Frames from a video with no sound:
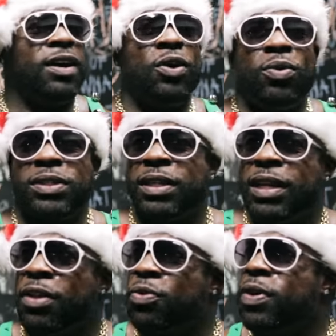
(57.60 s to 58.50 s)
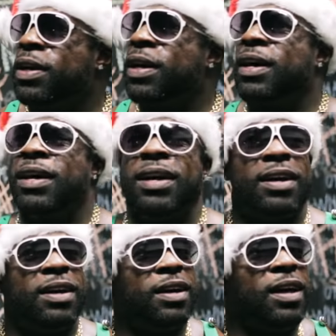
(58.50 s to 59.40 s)
what's another one?
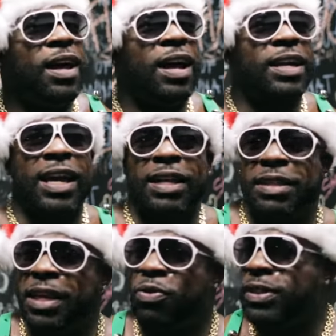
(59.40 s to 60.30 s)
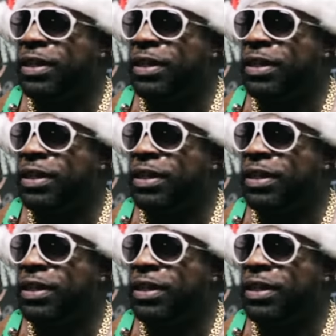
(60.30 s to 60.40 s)
I can't think, what's